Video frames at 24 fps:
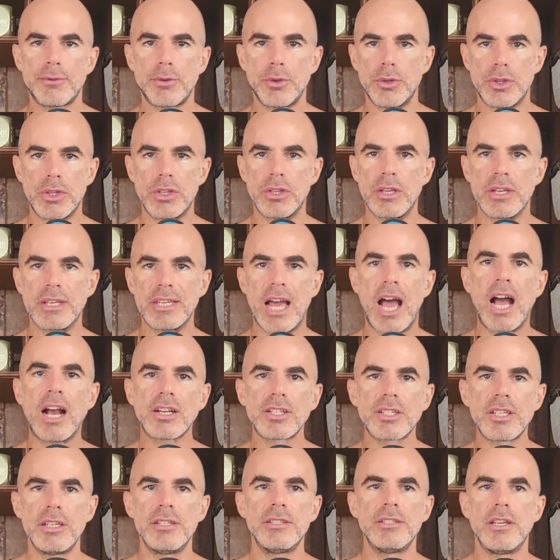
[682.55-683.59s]
The
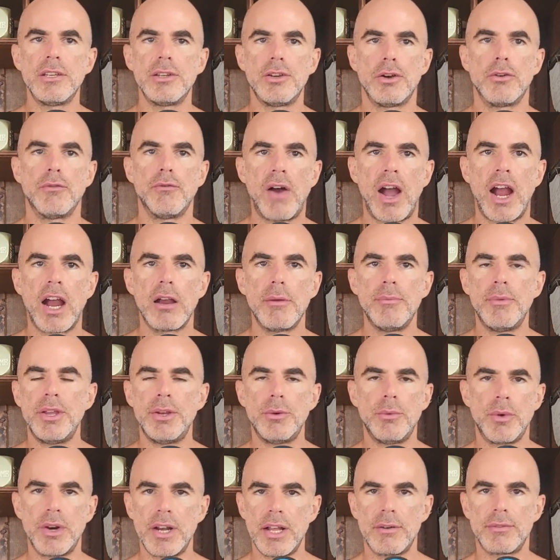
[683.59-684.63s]
toxins in your
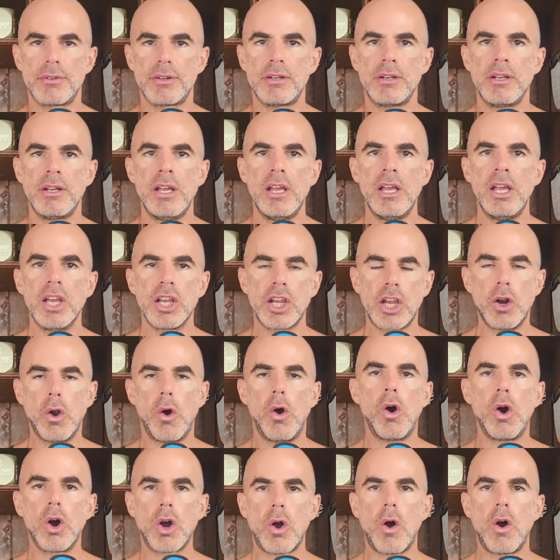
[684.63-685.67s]
environment, whatever, can
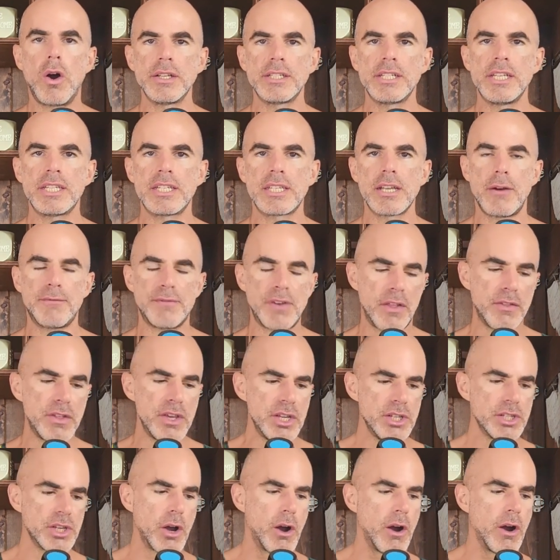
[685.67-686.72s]
all cause this stuff. Now,
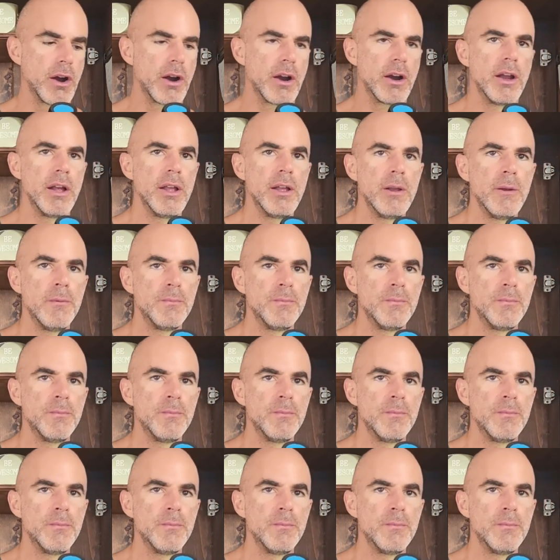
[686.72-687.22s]
these are...